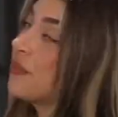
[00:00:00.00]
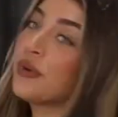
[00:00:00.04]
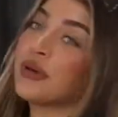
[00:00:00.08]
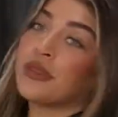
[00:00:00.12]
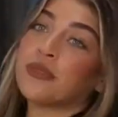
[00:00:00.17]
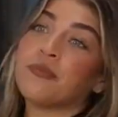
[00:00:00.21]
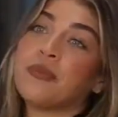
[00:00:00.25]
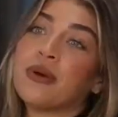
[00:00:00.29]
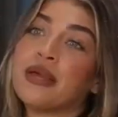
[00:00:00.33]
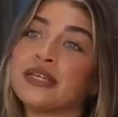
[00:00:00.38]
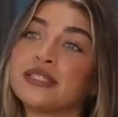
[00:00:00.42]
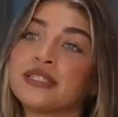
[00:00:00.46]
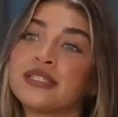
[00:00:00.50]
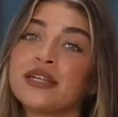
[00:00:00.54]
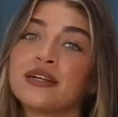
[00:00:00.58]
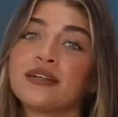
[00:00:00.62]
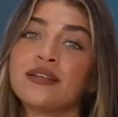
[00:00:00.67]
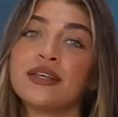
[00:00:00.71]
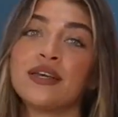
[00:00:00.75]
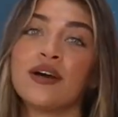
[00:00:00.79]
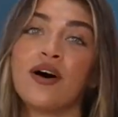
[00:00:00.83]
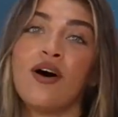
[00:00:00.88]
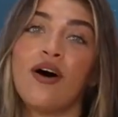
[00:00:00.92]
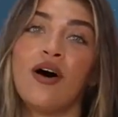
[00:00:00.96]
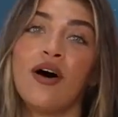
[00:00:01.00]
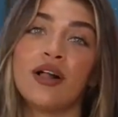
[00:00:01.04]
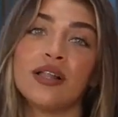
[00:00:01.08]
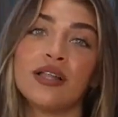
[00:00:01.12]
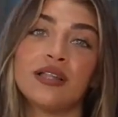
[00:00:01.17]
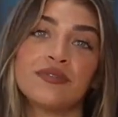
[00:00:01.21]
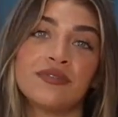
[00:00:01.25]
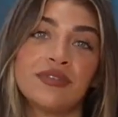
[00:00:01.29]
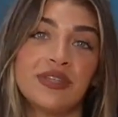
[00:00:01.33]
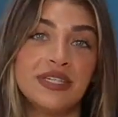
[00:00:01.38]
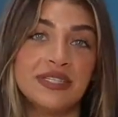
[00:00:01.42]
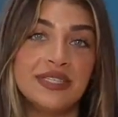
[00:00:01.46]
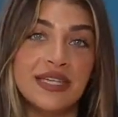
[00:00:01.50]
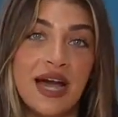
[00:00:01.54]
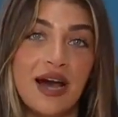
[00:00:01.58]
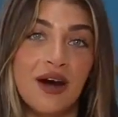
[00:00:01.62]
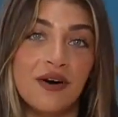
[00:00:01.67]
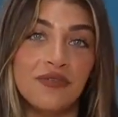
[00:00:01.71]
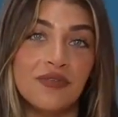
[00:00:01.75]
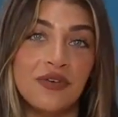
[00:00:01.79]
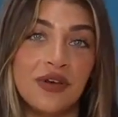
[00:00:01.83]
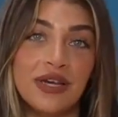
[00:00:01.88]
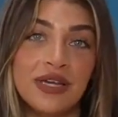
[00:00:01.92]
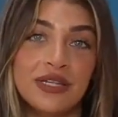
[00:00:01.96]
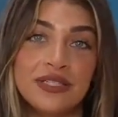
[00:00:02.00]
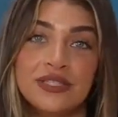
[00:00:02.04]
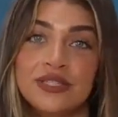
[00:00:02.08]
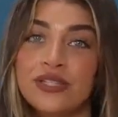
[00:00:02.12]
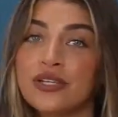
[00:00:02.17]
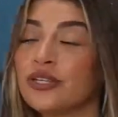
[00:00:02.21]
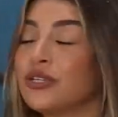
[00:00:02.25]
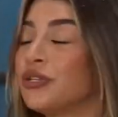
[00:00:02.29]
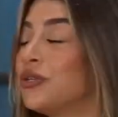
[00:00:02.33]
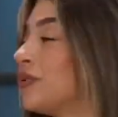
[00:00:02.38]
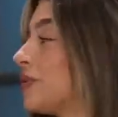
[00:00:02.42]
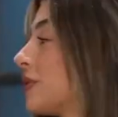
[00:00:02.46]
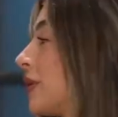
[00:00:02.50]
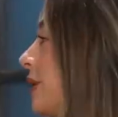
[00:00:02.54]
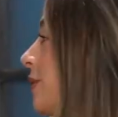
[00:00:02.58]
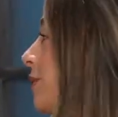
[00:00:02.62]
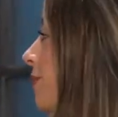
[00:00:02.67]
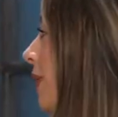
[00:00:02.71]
with basically all of these outfits, you can